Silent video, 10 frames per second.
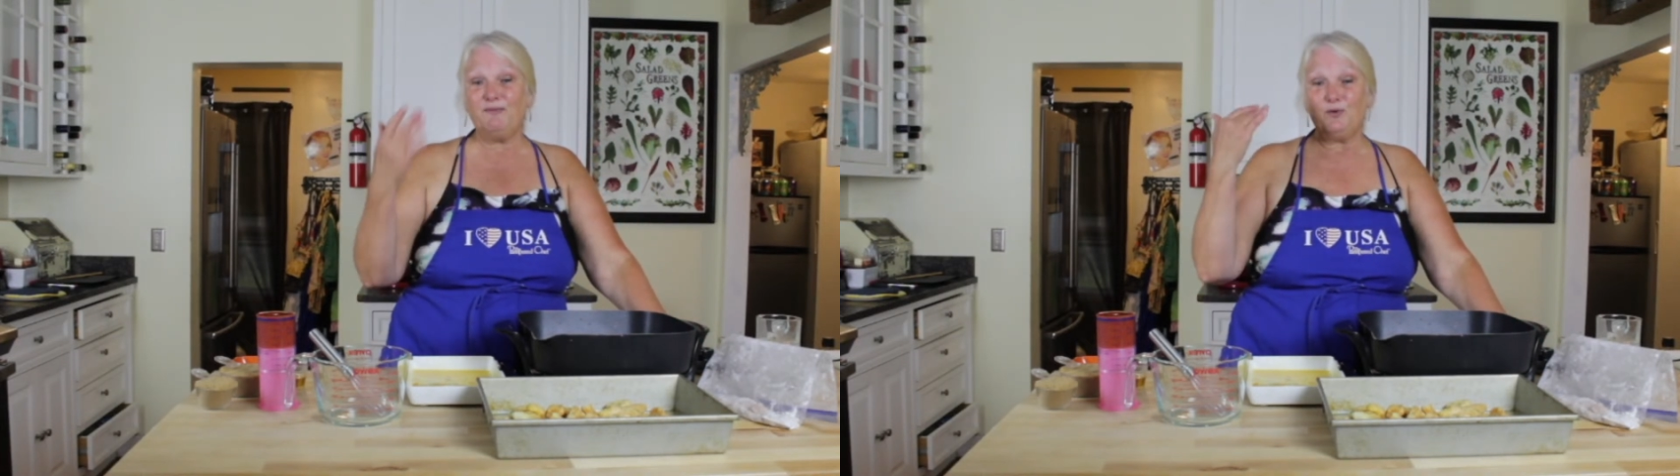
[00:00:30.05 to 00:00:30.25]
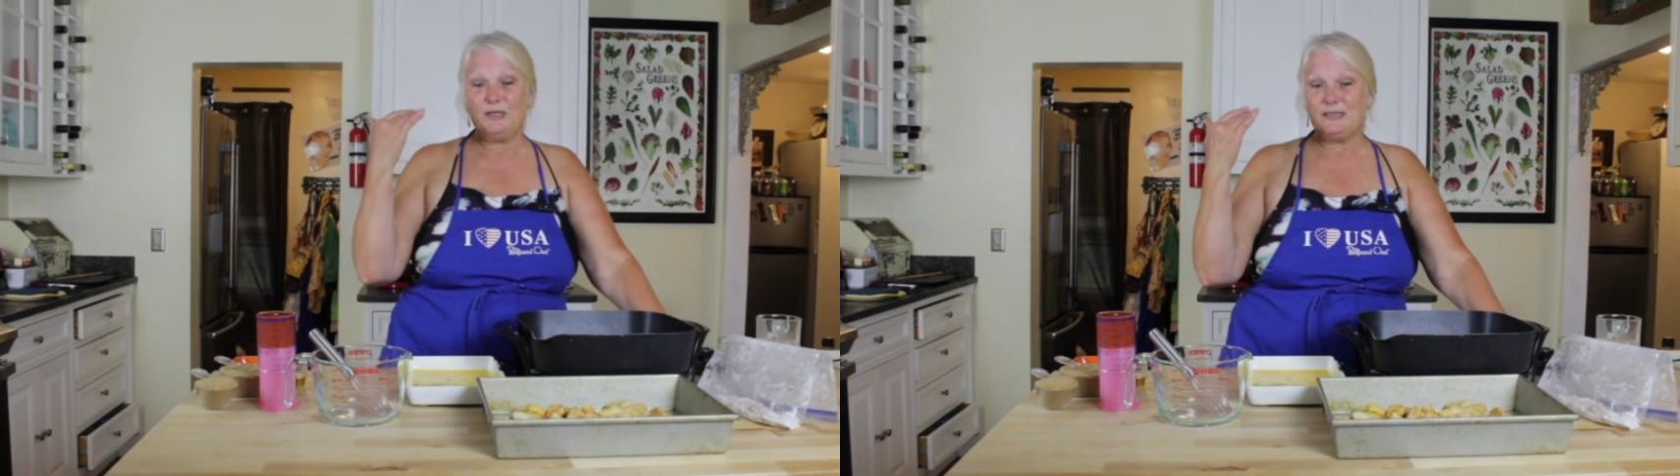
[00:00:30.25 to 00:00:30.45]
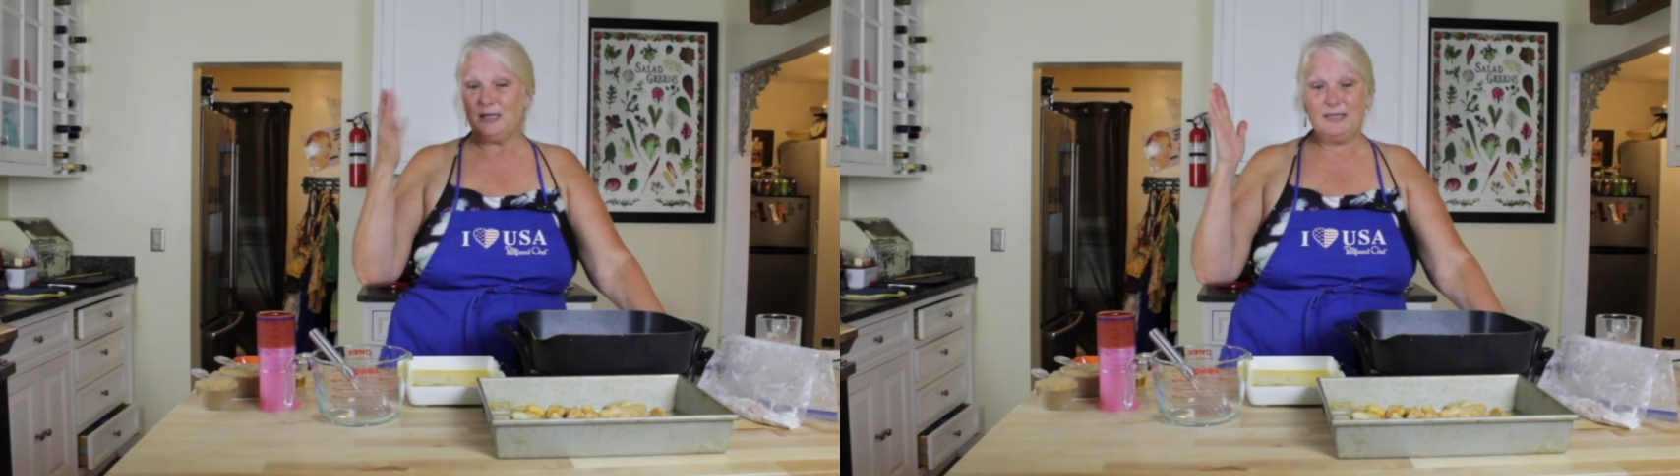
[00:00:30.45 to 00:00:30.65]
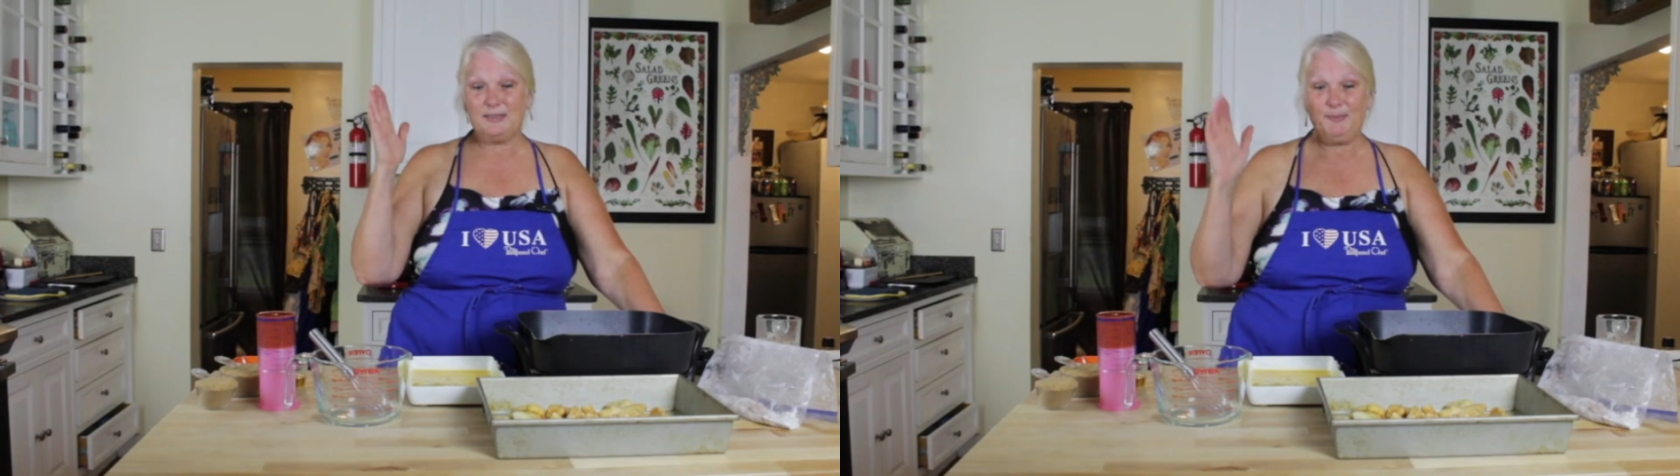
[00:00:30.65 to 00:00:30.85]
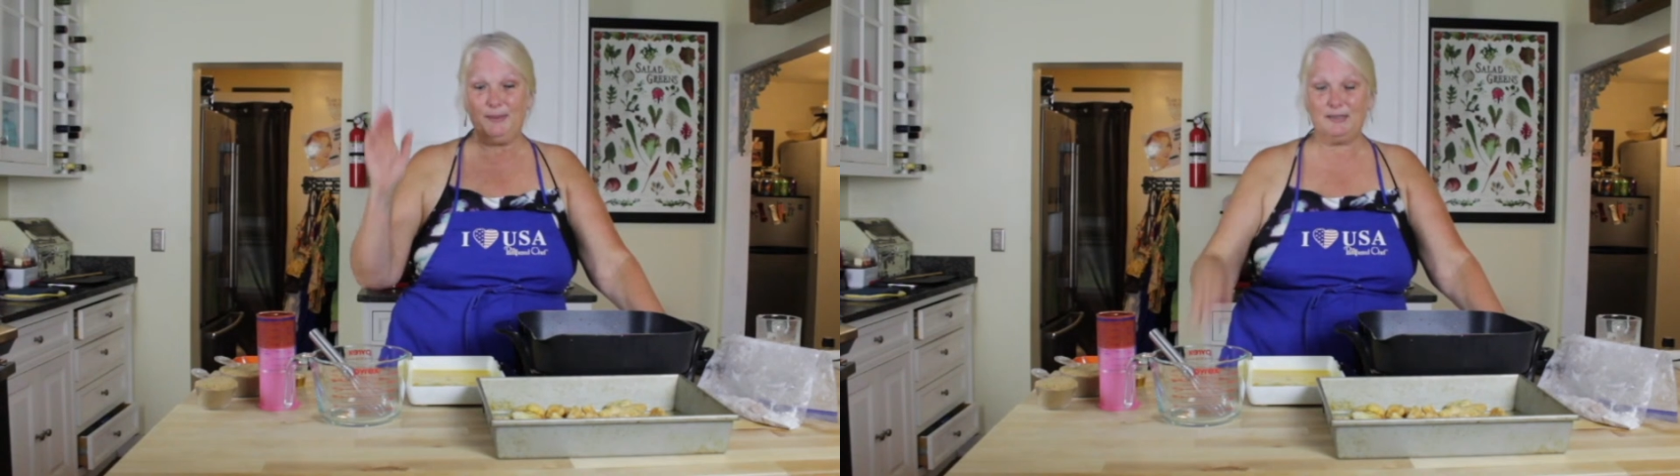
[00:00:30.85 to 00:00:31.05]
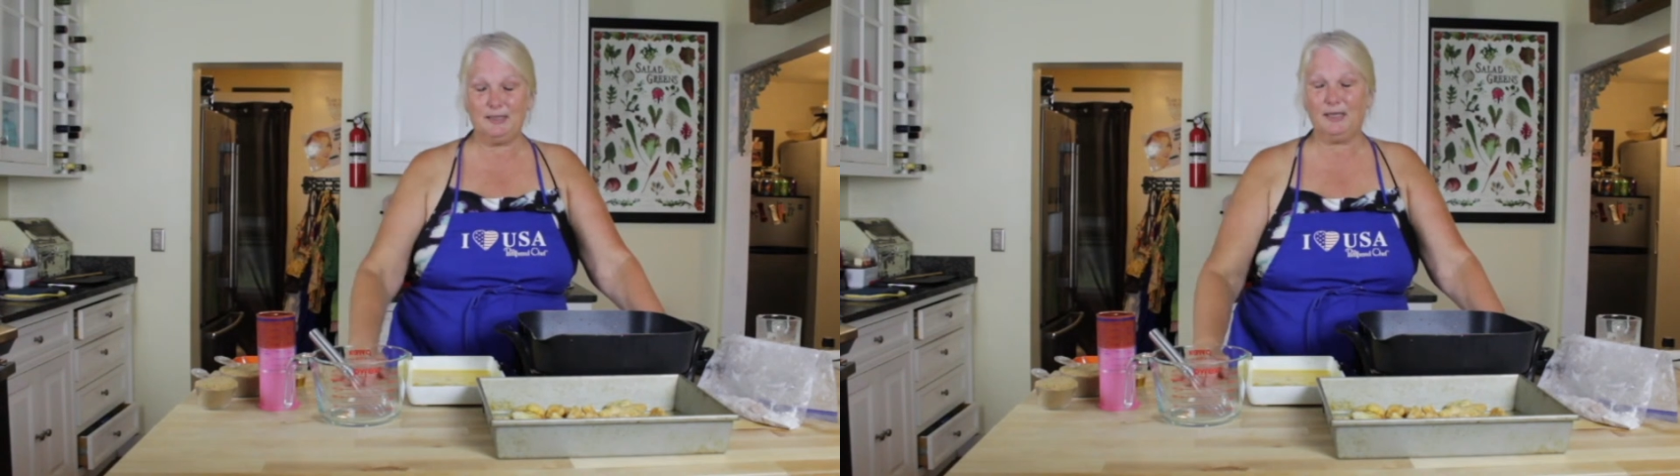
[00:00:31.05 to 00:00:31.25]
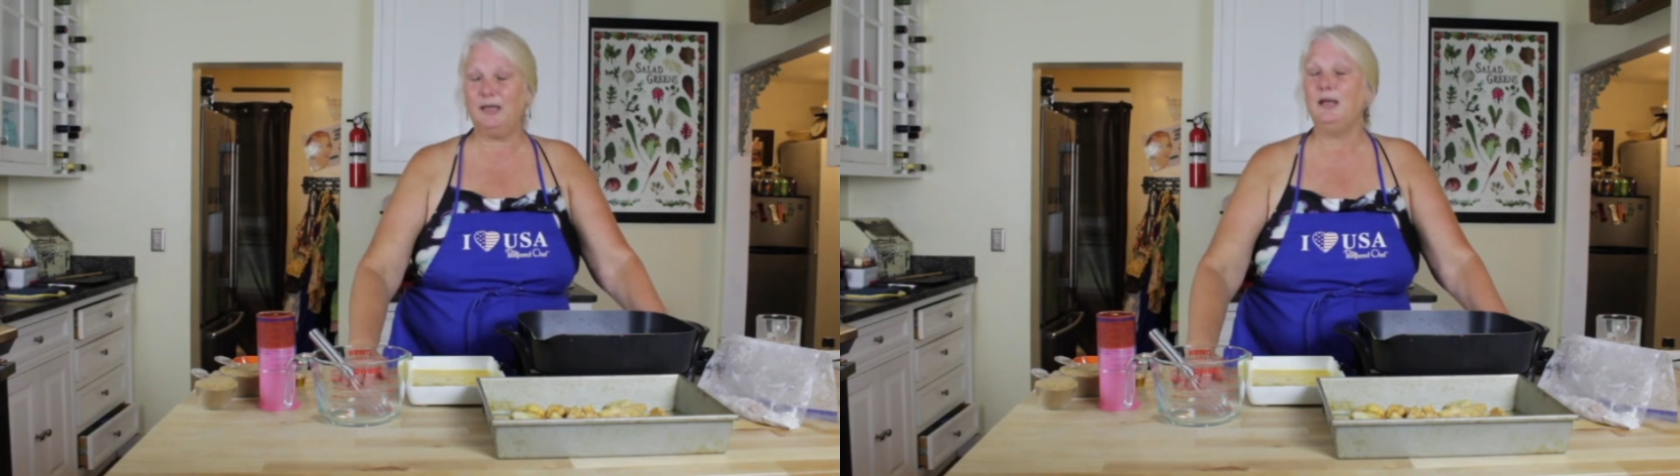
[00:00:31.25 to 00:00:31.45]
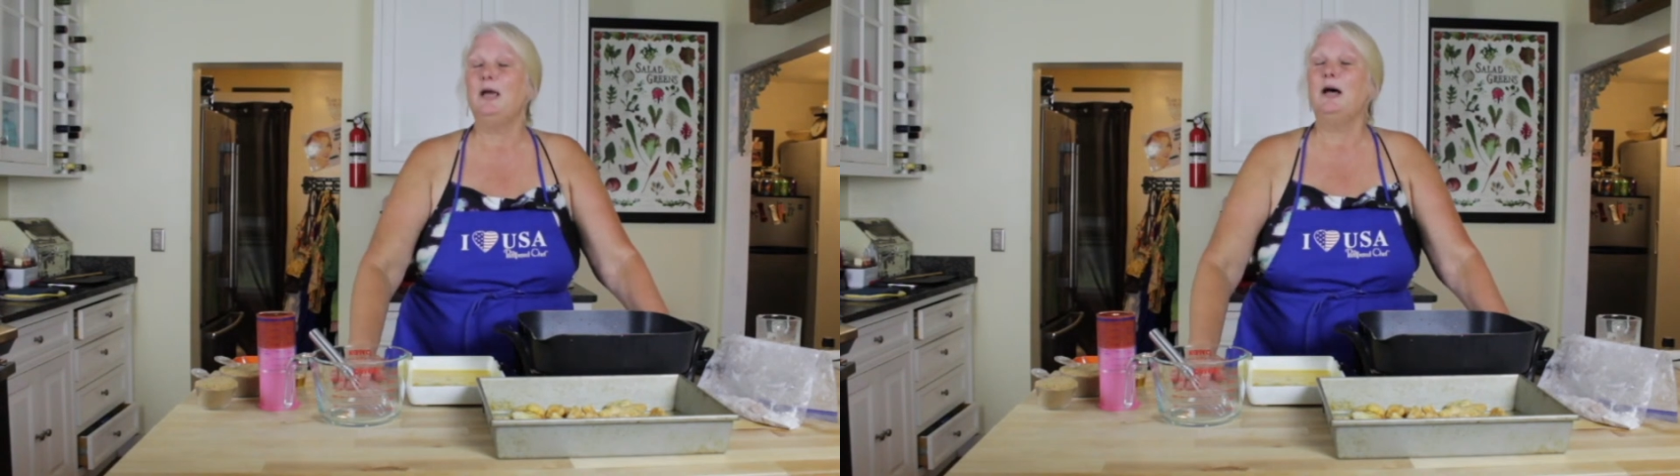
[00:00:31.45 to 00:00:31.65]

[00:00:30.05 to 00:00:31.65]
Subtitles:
voice. I can't speak today.